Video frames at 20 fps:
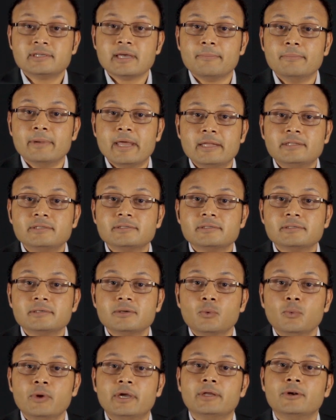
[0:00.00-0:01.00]
subnets,
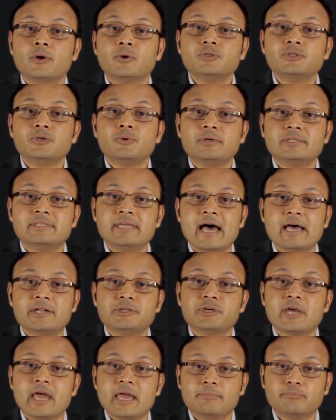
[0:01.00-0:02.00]
we can also
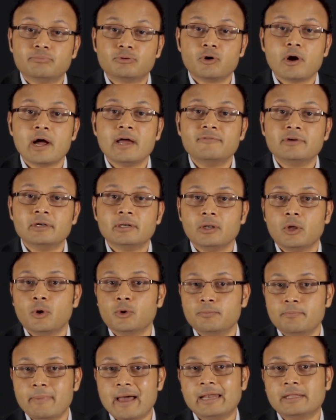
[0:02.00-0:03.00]
attach a private
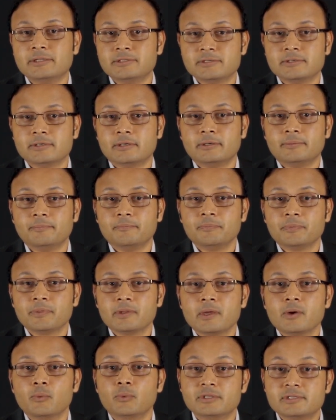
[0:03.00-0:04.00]
load balancer
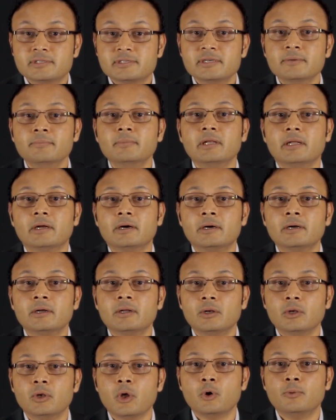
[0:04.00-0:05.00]
with similar
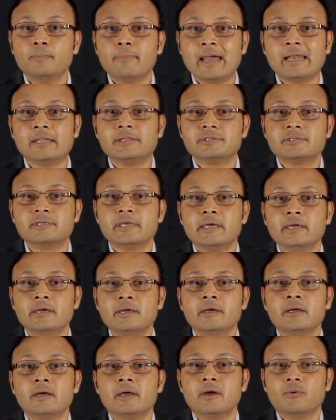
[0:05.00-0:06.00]
load
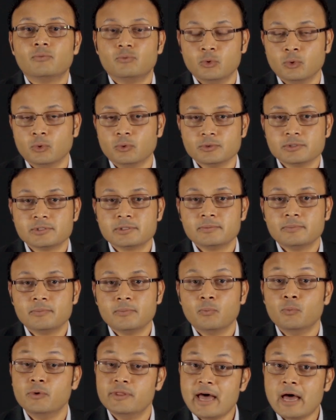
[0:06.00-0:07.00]
balancing rules
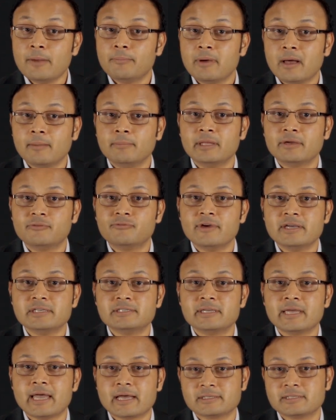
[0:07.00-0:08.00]
without
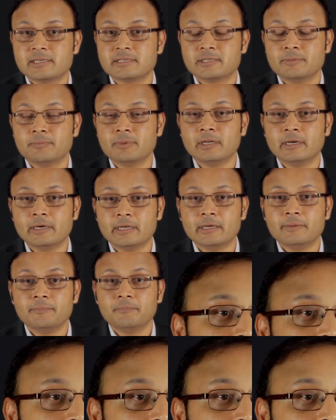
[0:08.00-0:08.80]
public-facing accessibility.